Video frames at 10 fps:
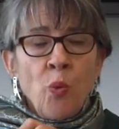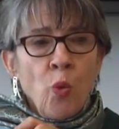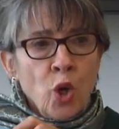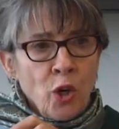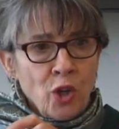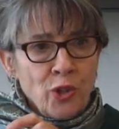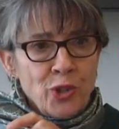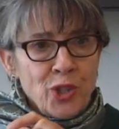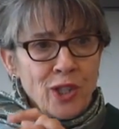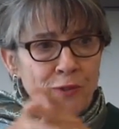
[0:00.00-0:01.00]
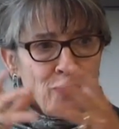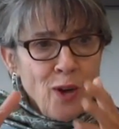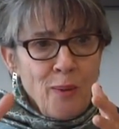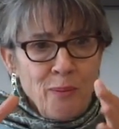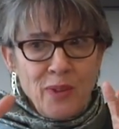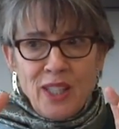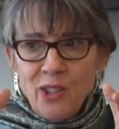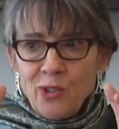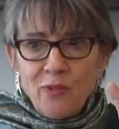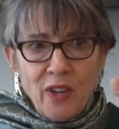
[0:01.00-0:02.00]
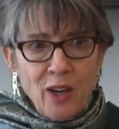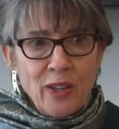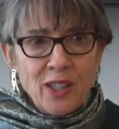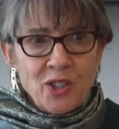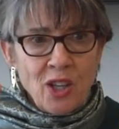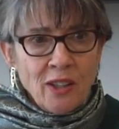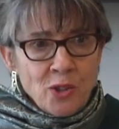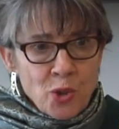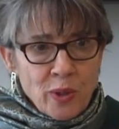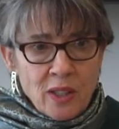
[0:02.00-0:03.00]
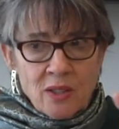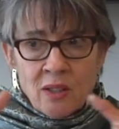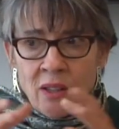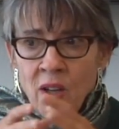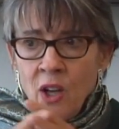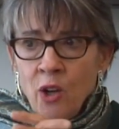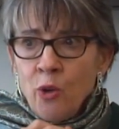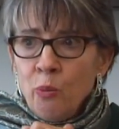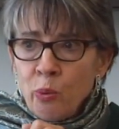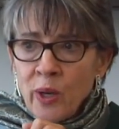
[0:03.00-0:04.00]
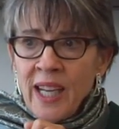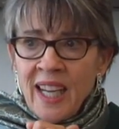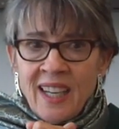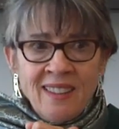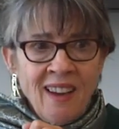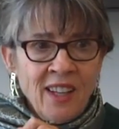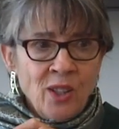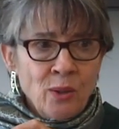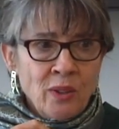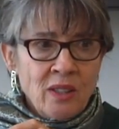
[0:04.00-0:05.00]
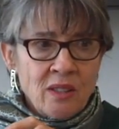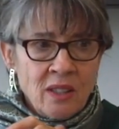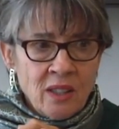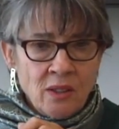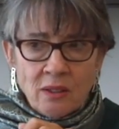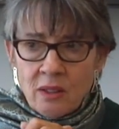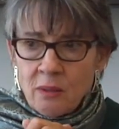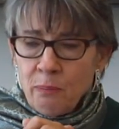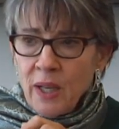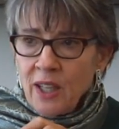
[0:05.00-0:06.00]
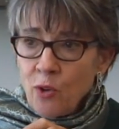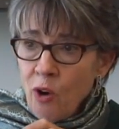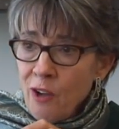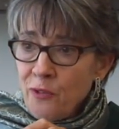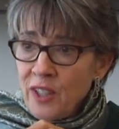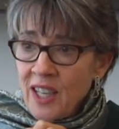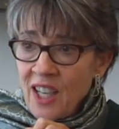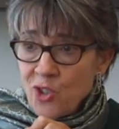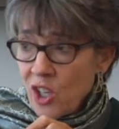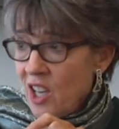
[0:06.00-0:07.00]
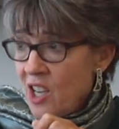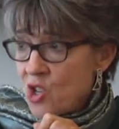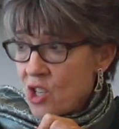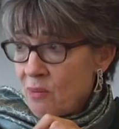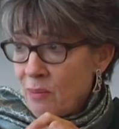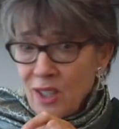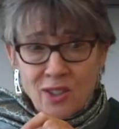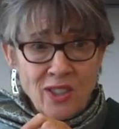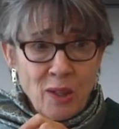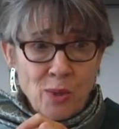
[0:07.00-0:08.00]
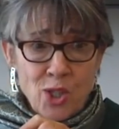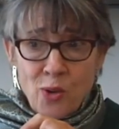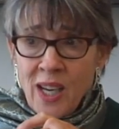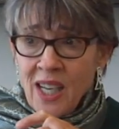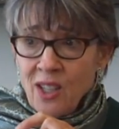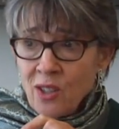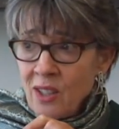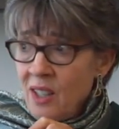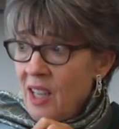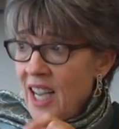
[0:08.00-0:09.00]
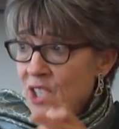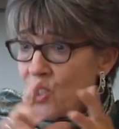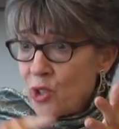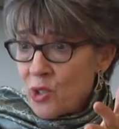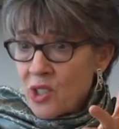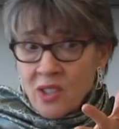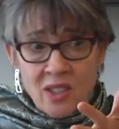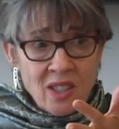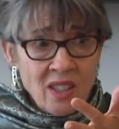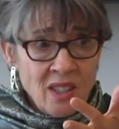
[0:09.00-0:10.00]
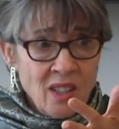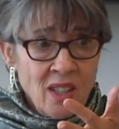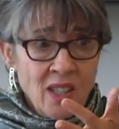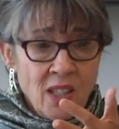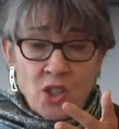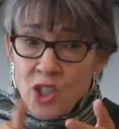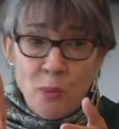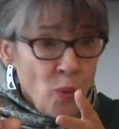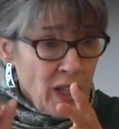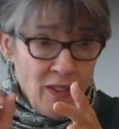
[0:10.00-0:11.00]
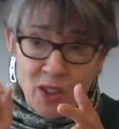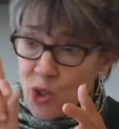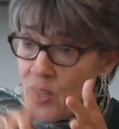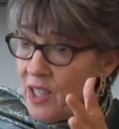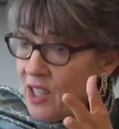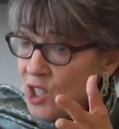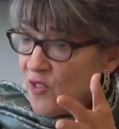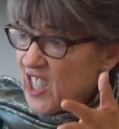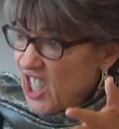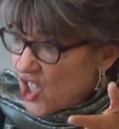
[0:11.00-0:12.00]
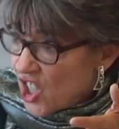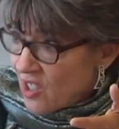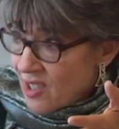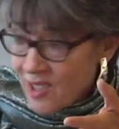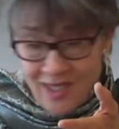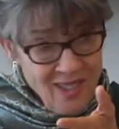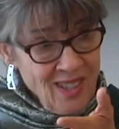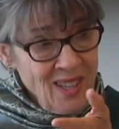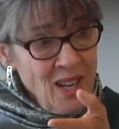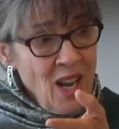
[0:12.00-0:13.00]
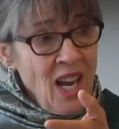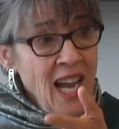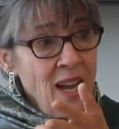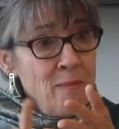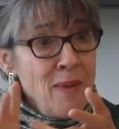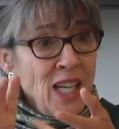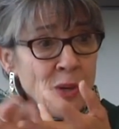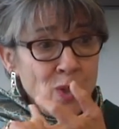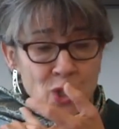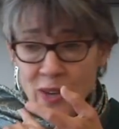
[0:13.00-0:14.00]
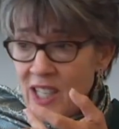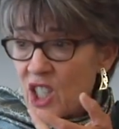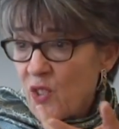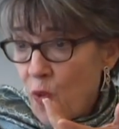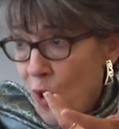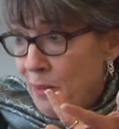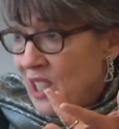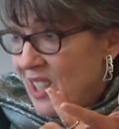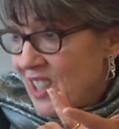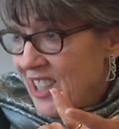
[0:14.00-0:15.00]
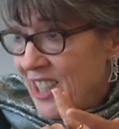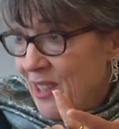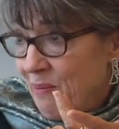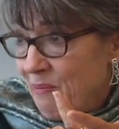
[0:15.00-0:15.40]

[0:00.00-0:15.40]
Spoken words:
workers from these various countries who bring not only skills, but often education, because they were trained as nurses. Some were even trained as physicians. Many were trained as pharmacists.